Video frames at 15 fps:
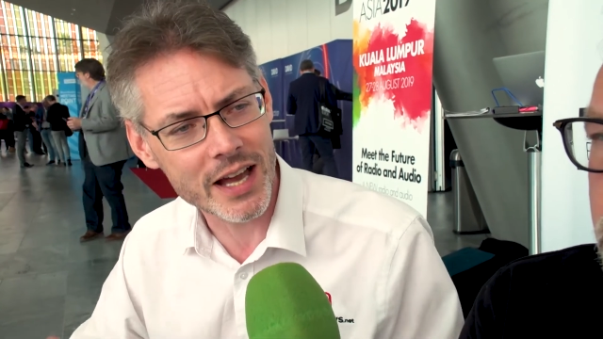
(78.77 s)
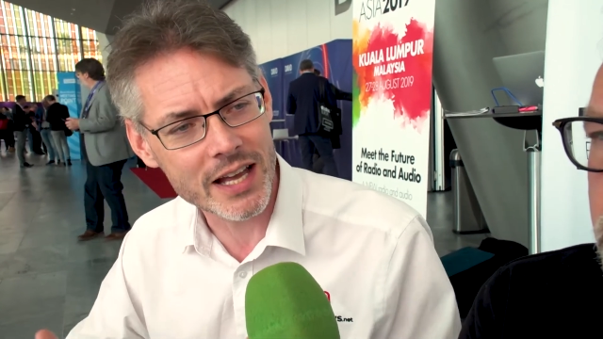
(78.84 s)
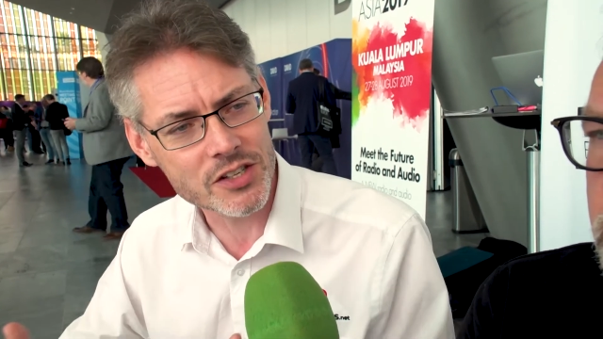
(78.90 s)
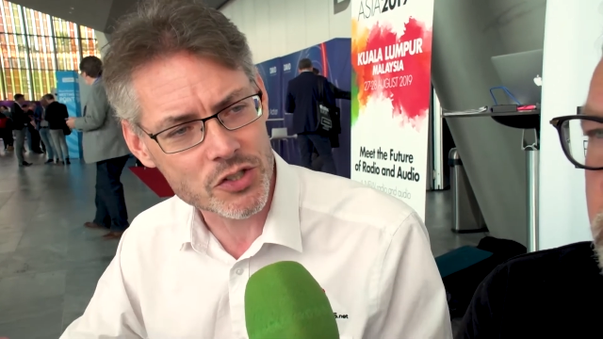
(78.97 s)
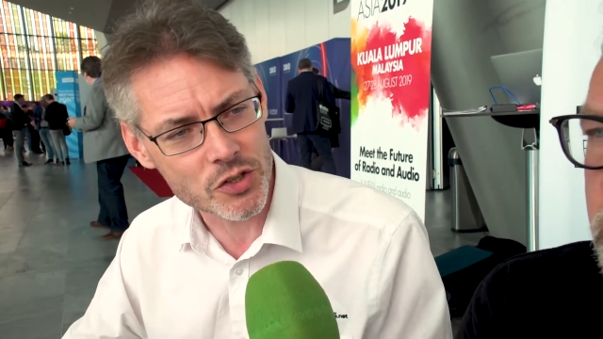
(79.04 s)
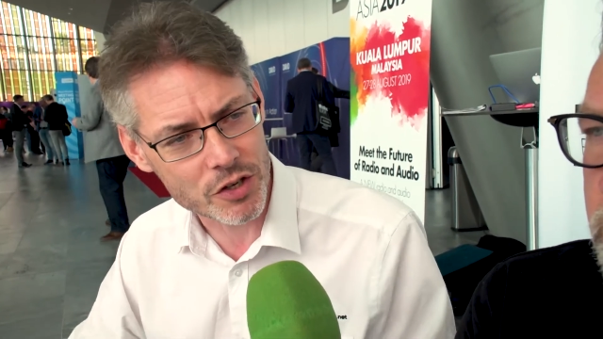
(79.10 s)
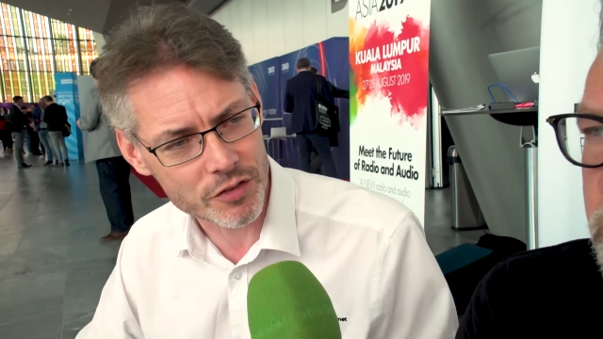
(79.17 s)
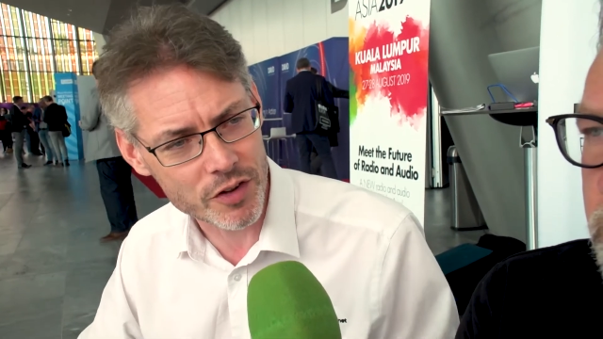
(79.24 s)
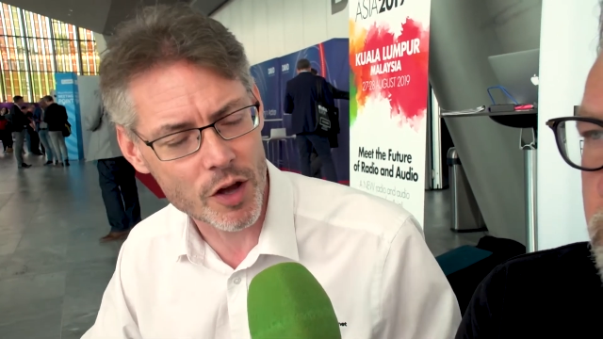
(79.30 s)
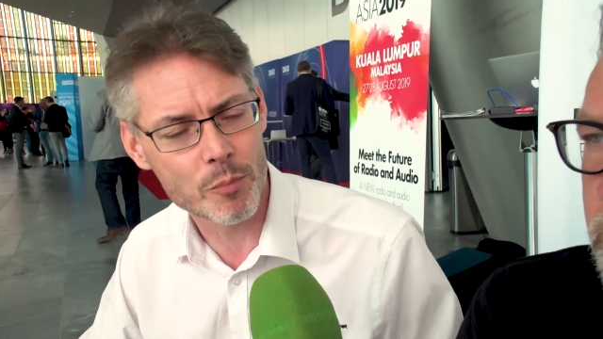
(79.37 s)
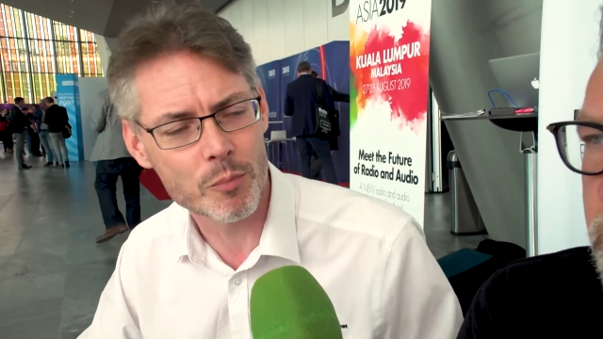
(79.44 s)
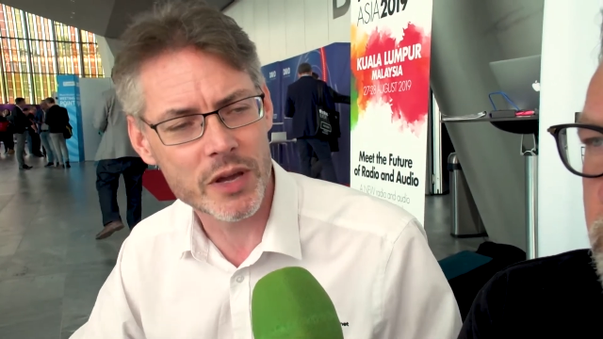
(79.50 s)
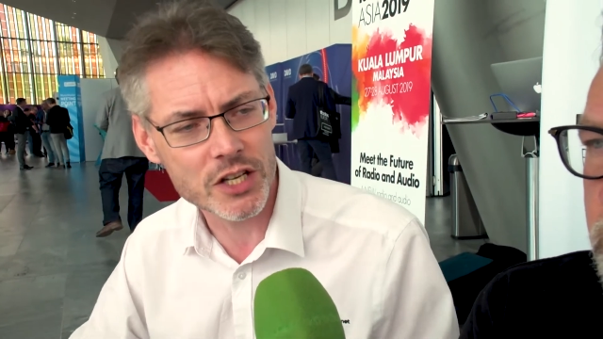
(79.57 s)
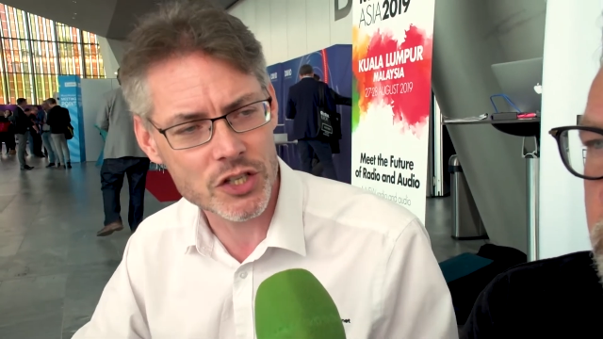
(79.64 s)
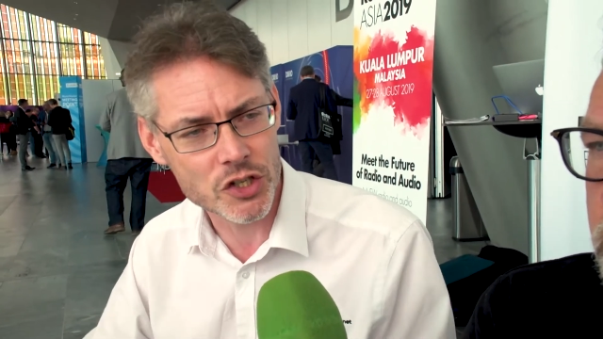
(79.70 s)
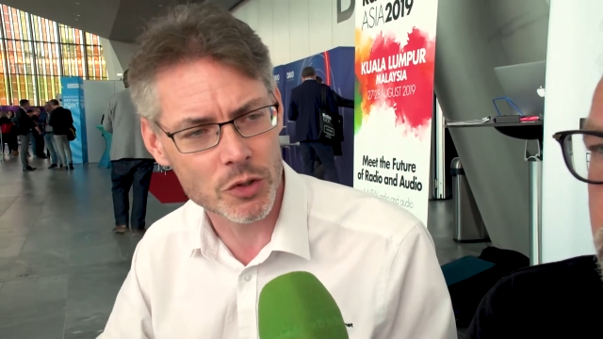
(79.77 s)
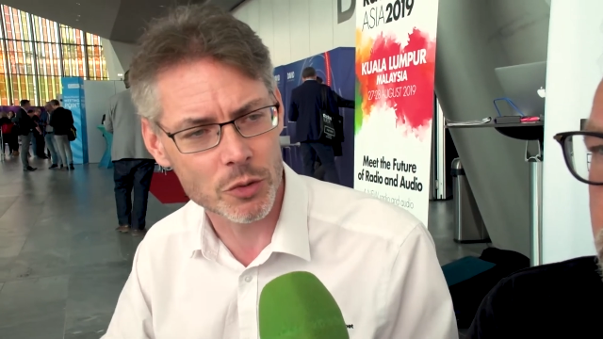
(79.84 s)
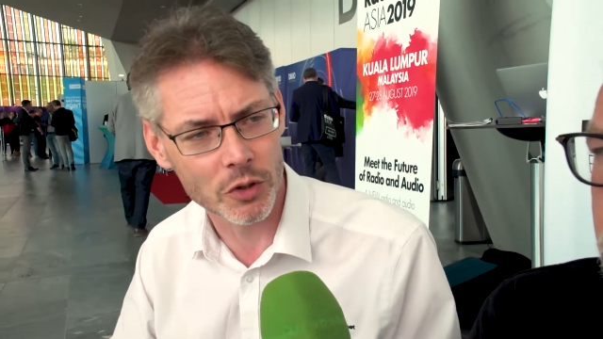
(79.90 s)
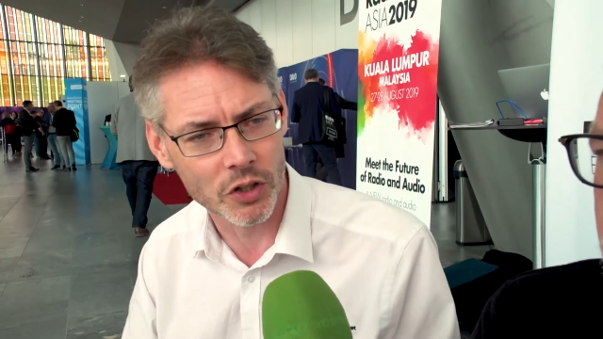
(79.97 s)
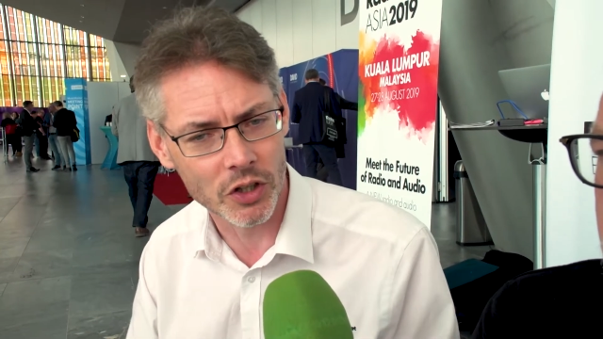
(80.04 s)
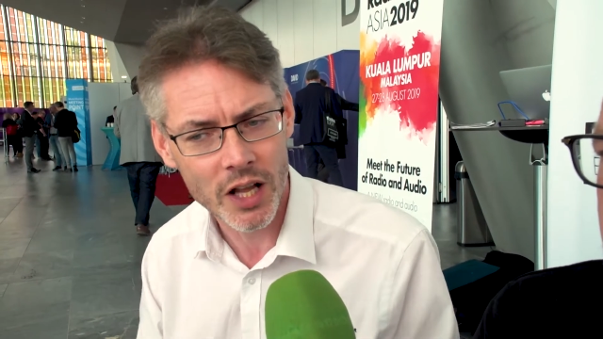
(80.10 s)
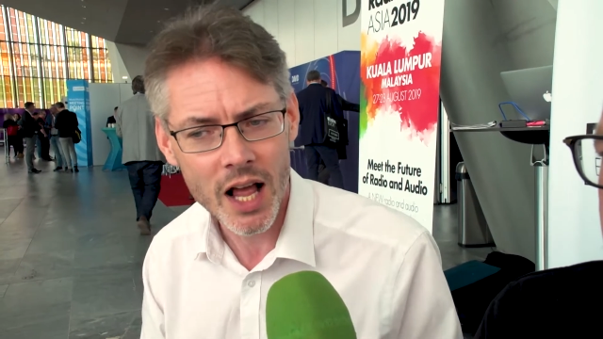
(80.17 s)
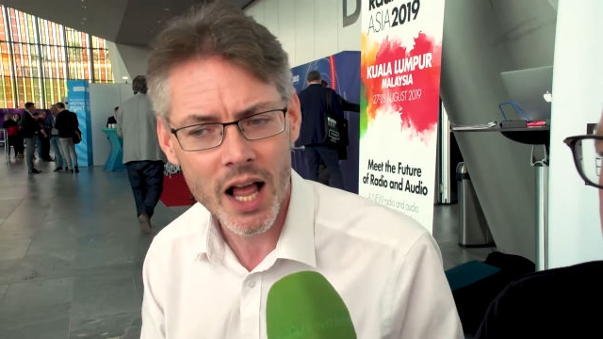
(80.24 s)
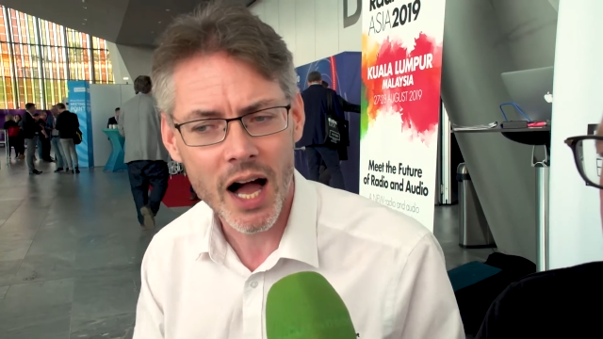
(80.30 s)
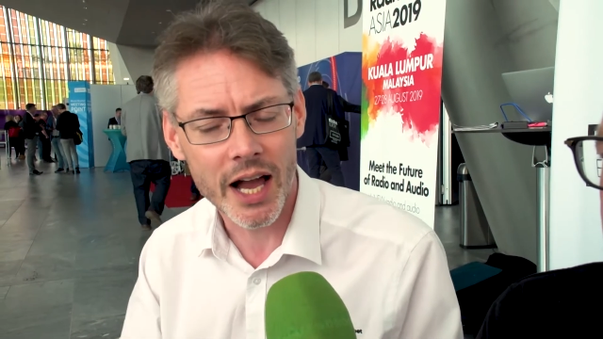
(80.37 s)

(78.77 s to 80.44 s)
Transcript: that sort of habitual,